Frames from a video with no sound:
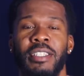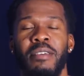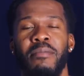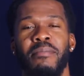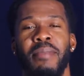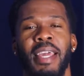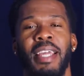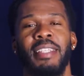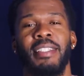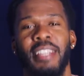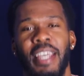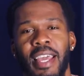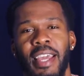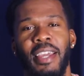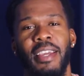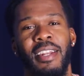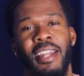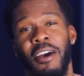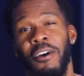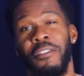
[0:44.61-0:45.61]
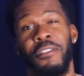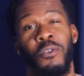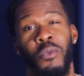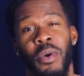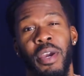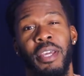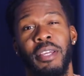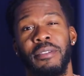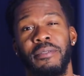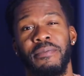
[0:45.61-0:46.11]
to maintain healthy
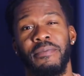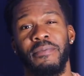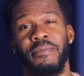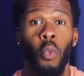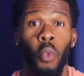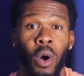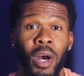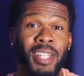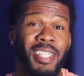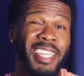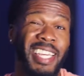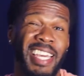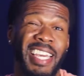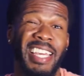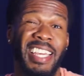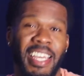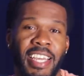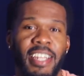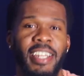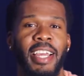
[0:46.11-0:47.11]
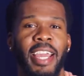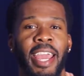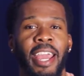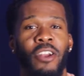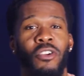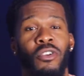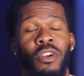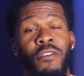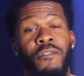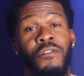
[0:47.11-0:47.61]
weight. One key
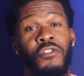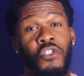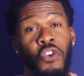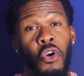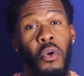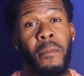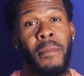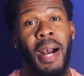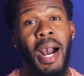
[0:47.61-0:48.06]
indicator of your